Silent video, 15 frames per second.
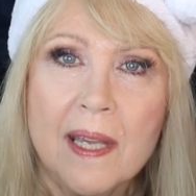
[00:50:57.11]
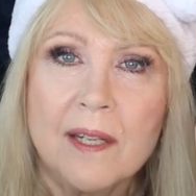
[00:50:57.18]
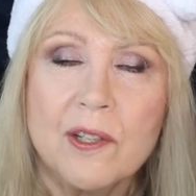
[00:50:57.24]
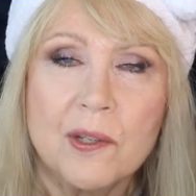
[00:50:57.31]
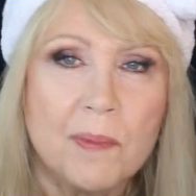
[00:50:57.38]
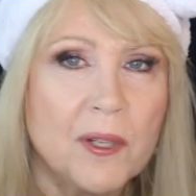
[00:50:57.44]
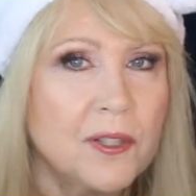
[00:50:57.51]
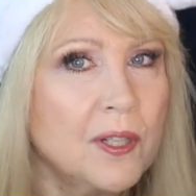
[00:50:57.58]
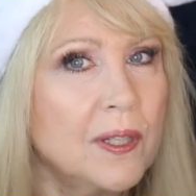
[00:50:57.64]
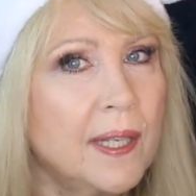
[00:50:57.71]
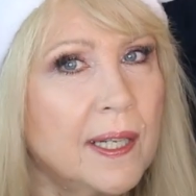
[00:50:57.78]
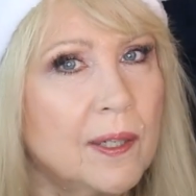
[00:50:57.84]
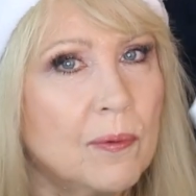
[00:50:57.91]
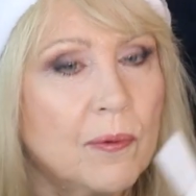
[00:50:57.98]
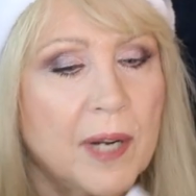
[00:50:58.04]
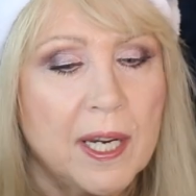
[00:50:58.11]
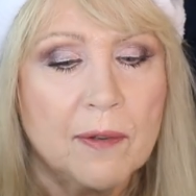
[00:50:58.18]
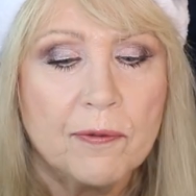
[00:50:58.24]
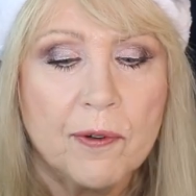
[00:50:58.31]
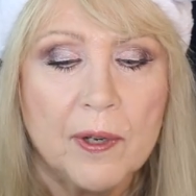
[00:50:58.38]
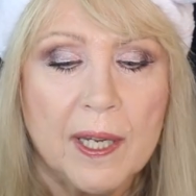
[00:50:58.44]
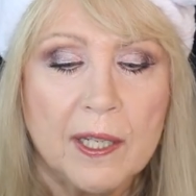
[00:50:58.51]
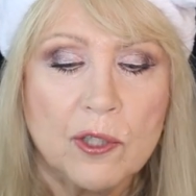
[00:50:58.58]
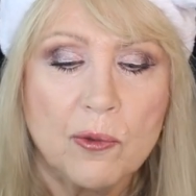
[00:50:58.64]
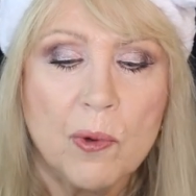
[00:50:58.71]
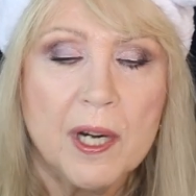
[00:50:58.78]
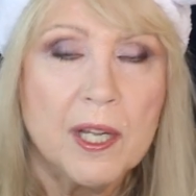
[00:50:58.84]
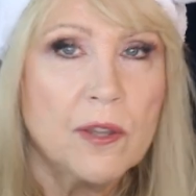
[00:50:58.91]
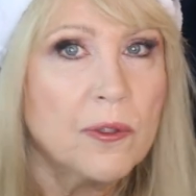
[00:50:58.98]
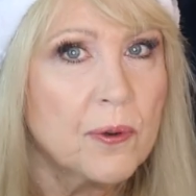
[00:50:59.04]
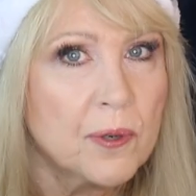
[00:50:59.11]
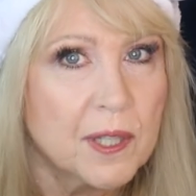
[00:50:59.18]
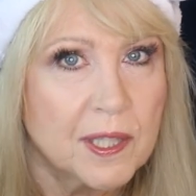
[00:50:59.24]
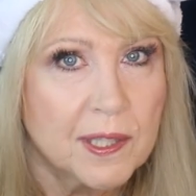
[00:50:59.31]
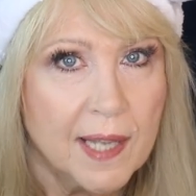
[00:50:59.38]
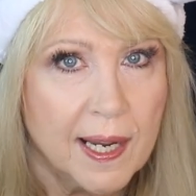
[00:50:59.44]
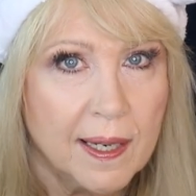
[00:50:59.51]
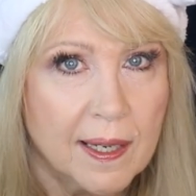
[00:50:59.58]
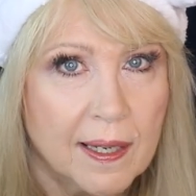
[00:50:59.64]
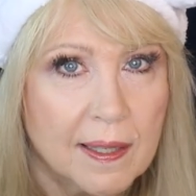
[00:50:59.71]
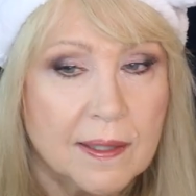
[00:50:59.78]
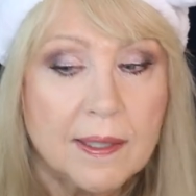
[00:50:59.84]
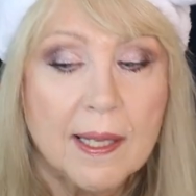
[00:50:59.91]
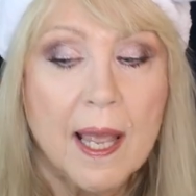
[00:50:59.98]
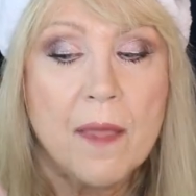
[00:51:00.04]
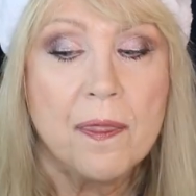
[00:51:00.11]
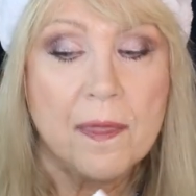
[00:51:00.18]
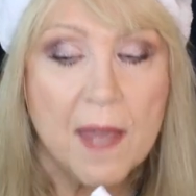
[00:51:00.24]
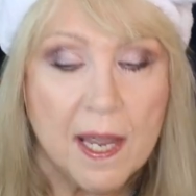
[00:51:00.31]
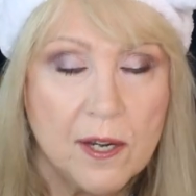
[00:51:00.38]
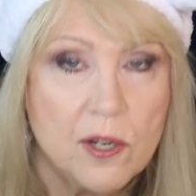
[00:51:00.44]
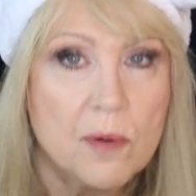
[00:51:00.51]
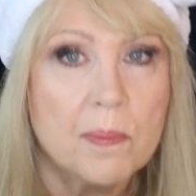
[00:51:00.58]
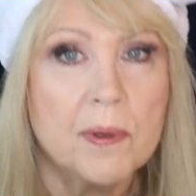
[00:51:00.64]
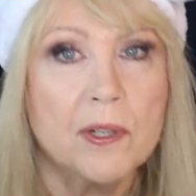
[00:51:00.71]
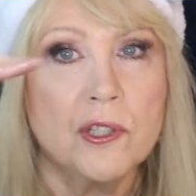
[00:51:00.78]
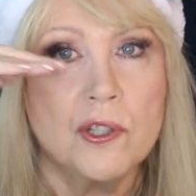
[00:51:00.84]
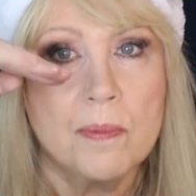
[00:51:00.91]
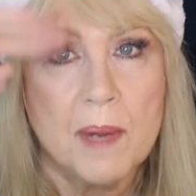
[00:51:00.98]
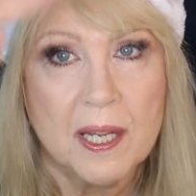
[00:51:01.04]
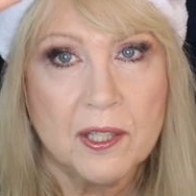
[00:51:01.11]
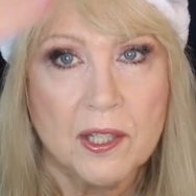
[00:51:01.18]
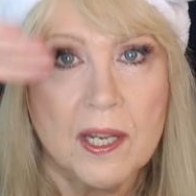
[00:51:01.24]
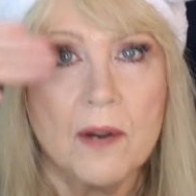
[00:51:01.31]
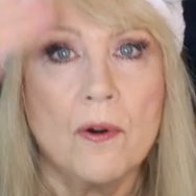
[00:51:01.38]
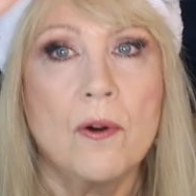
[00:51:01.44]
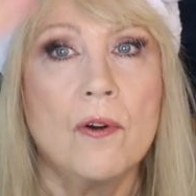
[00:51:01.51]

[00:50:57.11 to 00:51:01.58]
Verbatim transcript: You're supposed to let it wait for like 20-30 seconds, and then you put your mascara